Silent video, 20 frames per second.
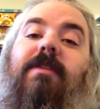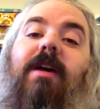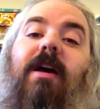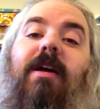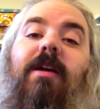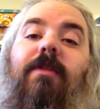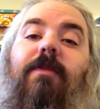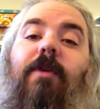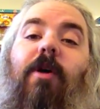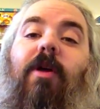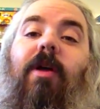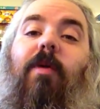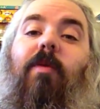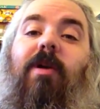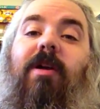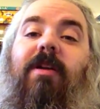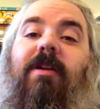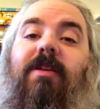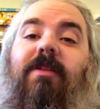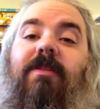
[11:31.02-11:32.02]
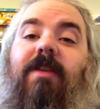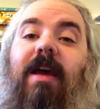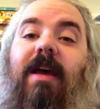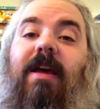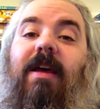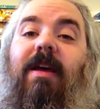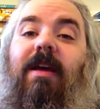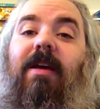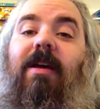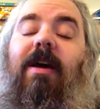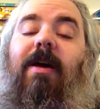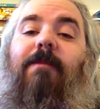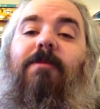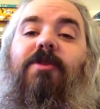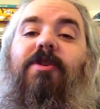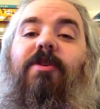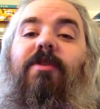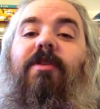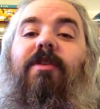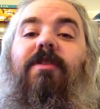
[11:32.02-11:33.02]
kind of all I wanted to say. I'm
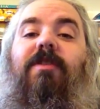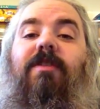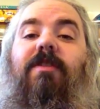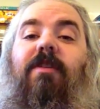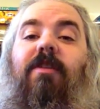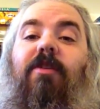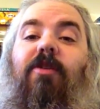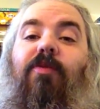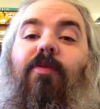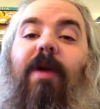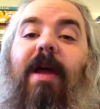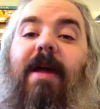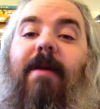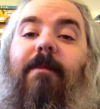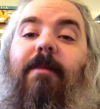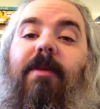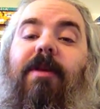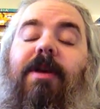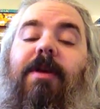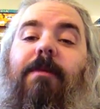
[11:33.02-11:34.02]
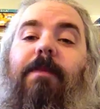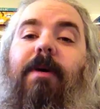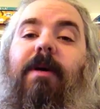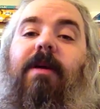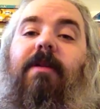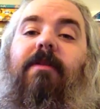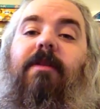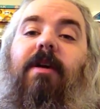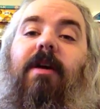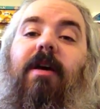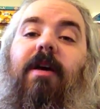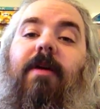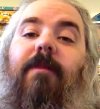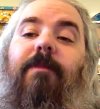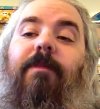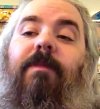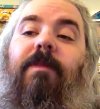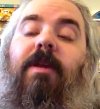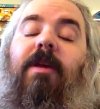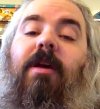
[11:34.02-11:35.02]
sure this is a little rambly, but
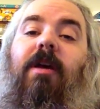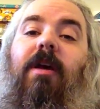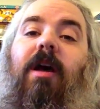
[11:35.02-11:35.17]
um,